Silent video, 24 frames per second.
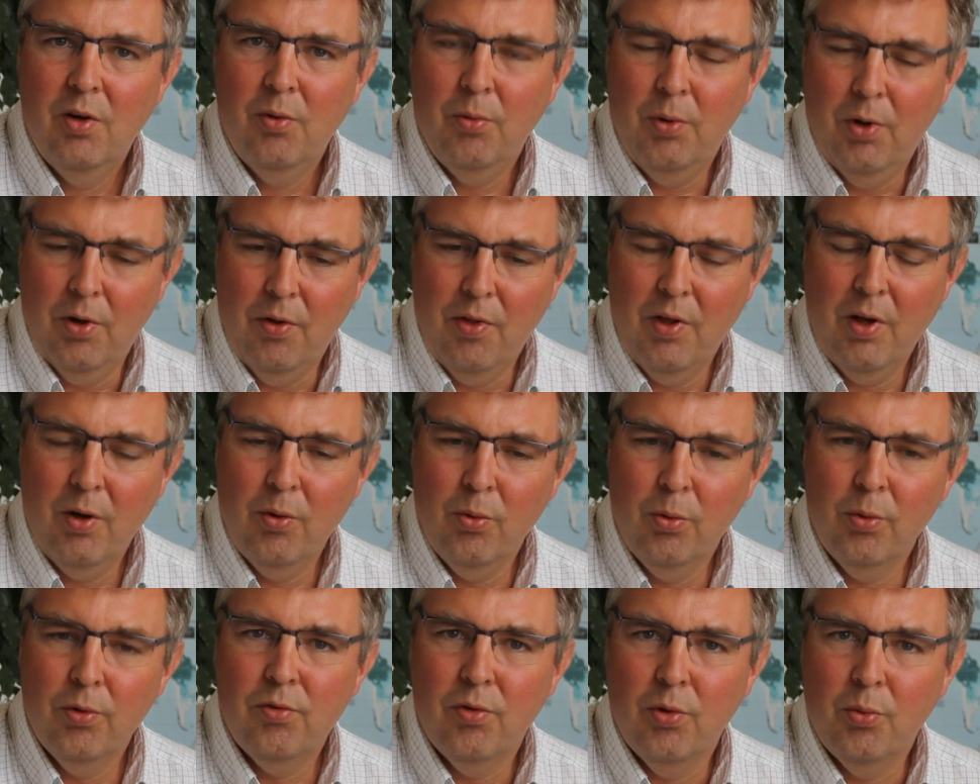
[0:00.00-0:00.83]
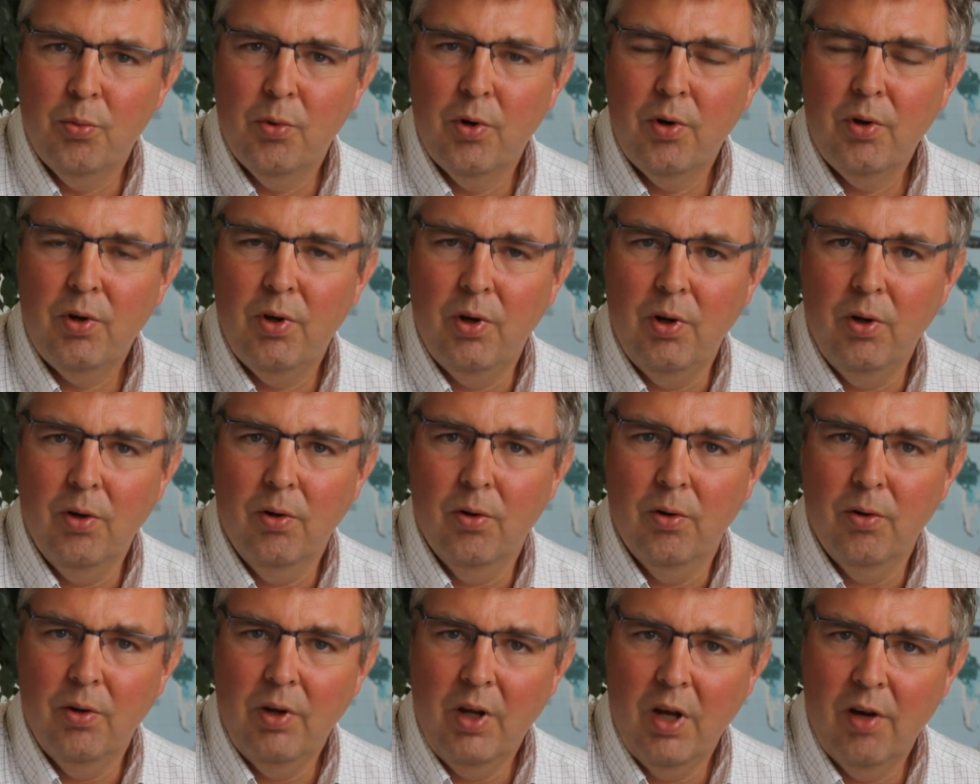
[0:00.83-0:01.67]
We are then also working
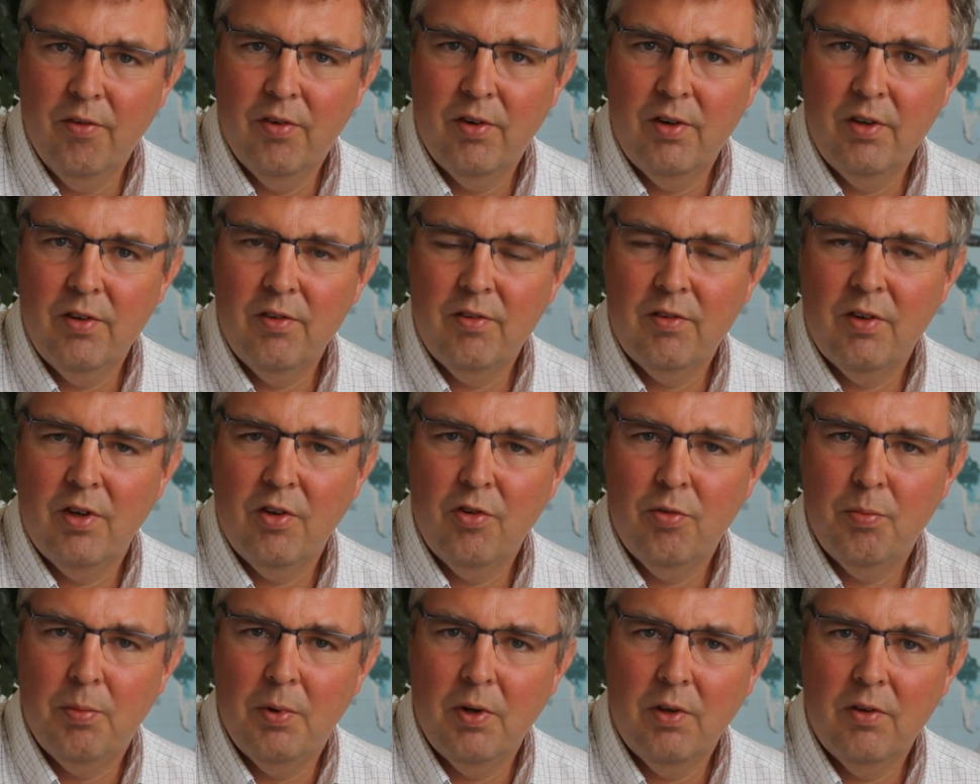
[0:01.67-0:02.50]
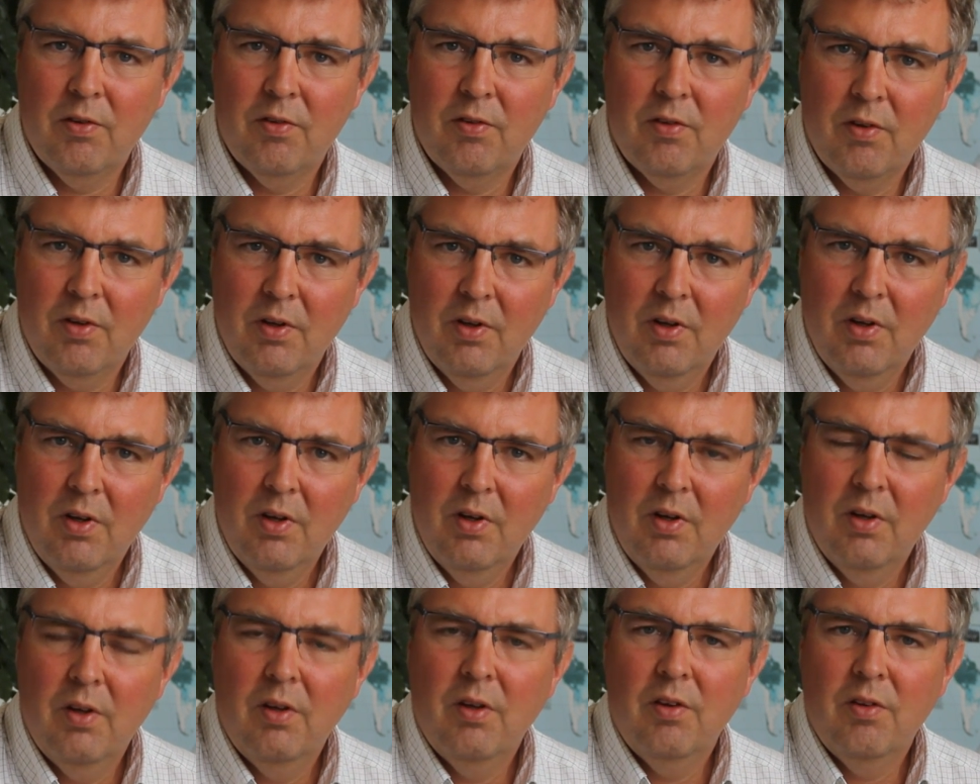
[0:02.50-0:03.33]
on governance aspects,
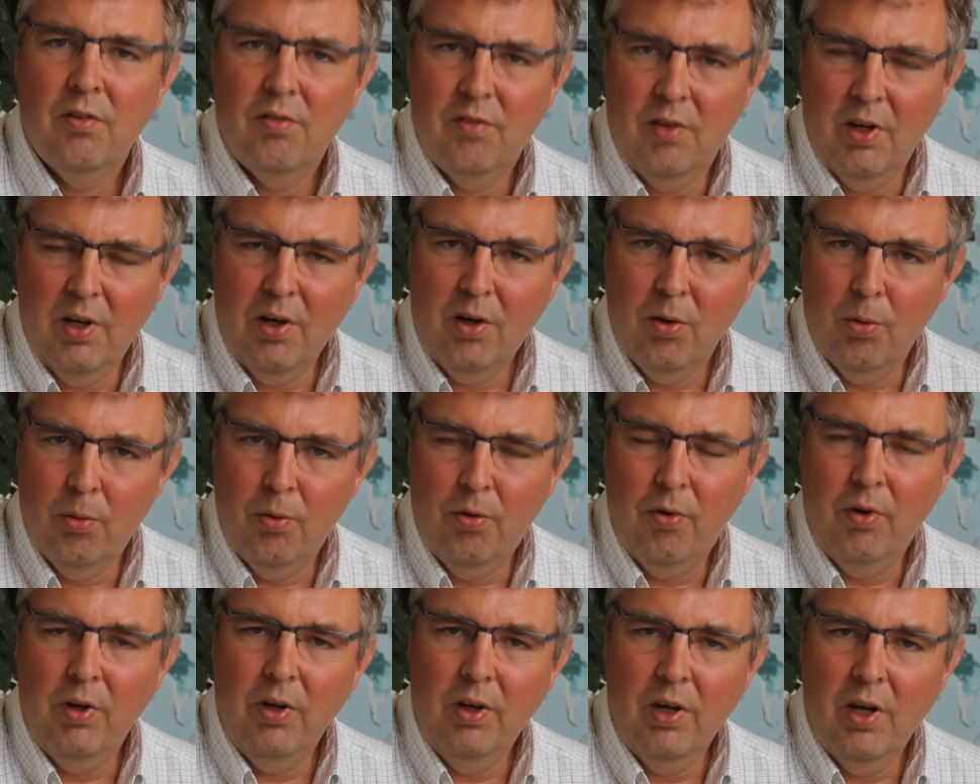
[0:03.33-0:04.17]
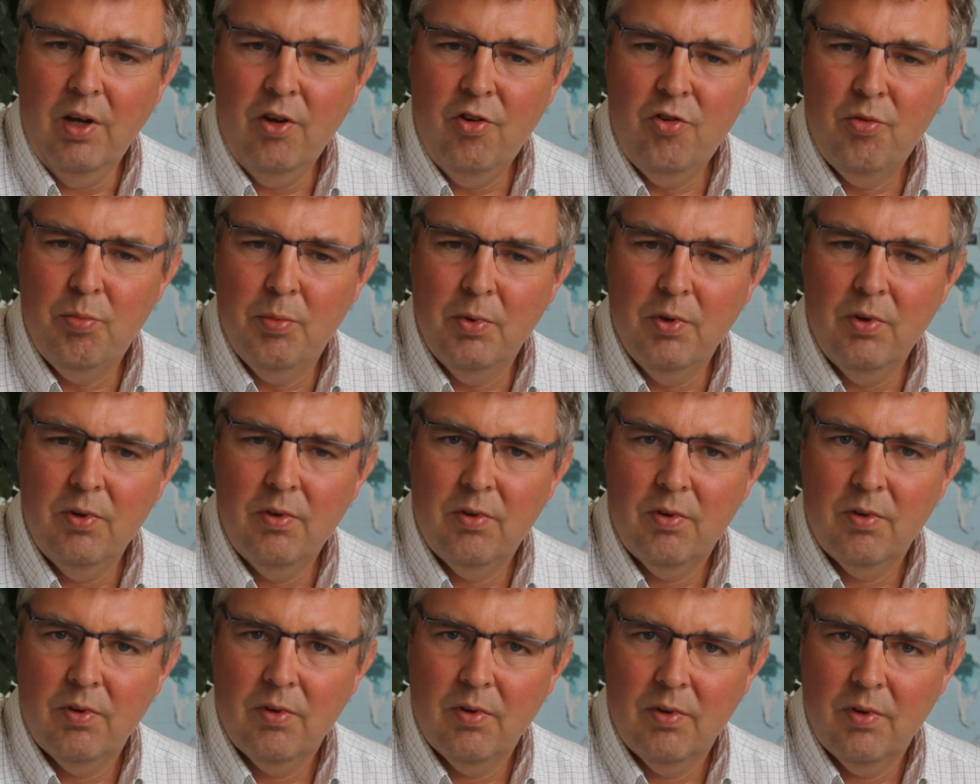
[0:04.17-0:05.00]
stakeholder
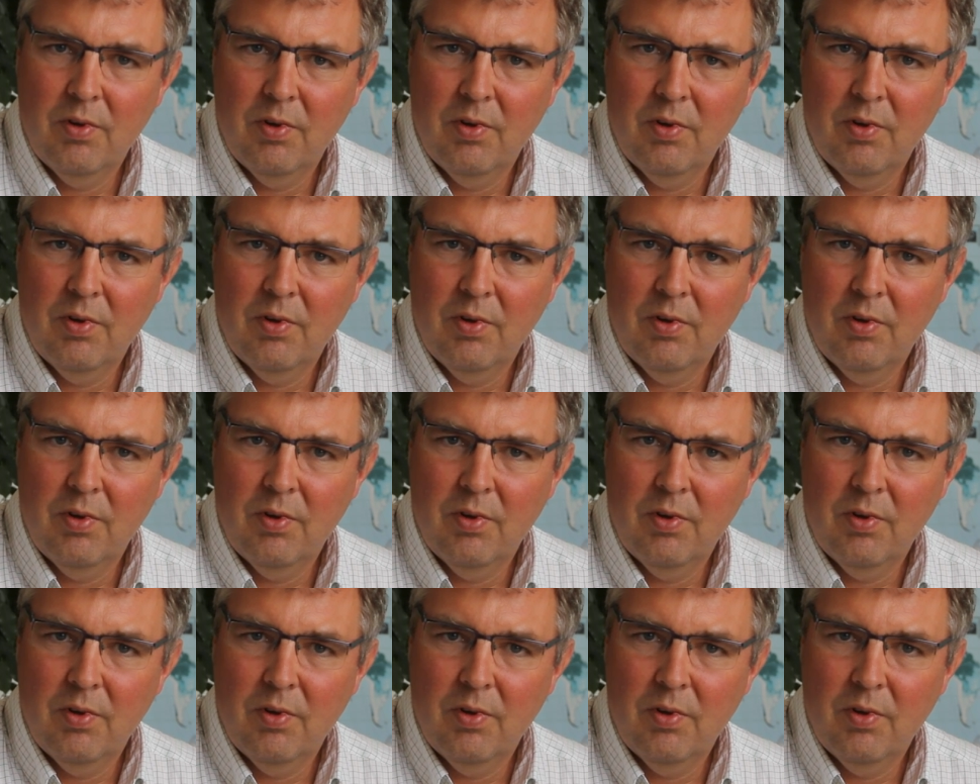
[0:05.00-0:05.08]
engagement,